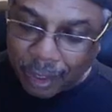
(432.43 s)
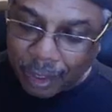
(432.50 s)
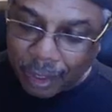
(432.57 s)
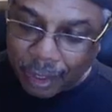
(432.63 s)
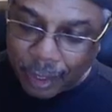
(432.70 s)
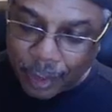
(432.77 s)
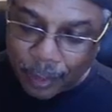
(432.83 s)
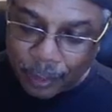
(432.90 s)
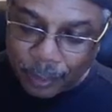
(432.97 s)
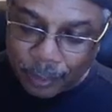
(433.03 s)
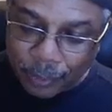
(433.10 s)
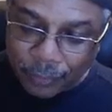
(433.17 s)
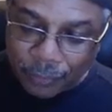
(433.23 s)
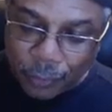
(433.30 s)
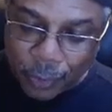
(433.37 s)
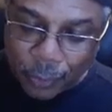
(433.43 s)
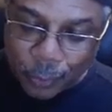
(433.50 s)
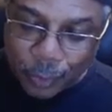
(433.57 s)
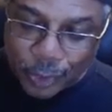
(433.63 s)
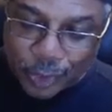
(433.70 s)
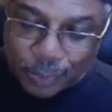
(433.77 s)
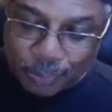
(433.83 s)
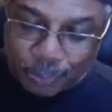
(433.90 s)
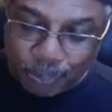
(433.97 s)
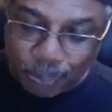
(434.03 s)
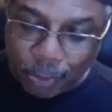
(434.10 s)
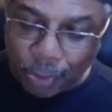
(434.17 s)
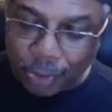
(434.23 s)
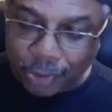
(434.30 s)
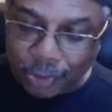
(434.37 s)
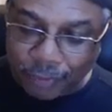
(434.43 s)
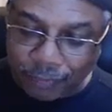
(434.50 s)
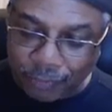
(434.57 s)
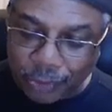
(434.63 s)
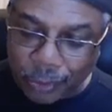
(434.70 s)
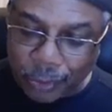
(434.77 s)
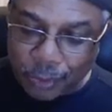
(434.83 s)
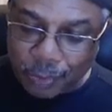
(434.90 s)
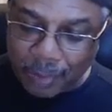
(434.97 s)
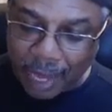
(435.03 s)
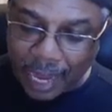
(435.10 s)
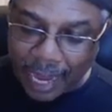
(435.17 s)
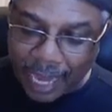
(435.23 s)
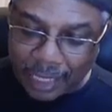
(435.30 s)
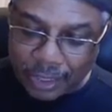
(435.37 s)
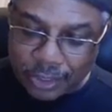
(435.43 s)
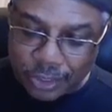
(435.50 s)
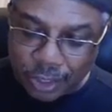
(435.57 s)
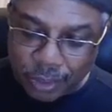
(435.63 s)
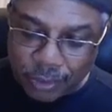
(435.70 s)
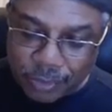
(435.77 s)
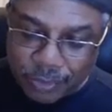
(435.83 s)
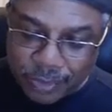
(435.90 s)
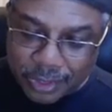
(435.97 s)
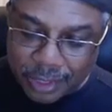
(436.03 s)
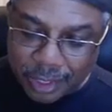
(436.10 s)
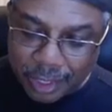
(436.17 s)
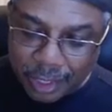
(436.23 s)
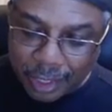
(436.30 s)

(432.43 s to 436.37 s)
The fourth one is Blurred and Confused by Alan Jones.